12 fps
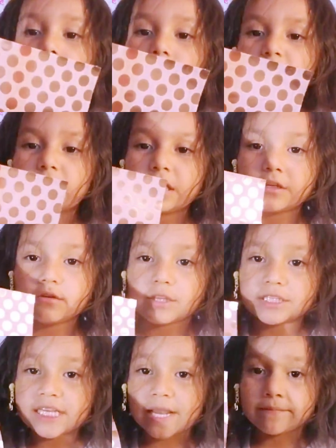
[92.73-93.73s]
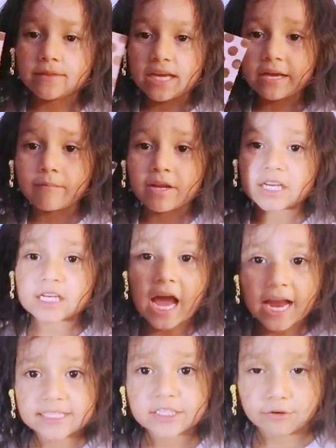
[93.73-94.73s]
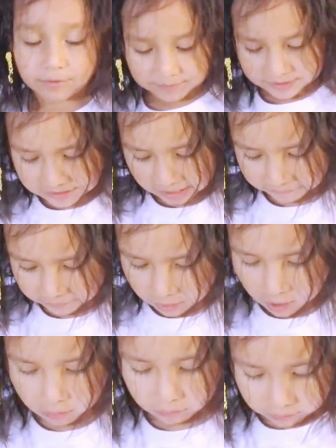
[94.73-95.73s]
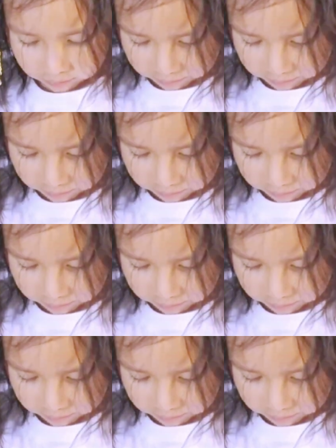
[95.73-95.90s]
you're going to do the same thing, but an ice cream instead of a cone.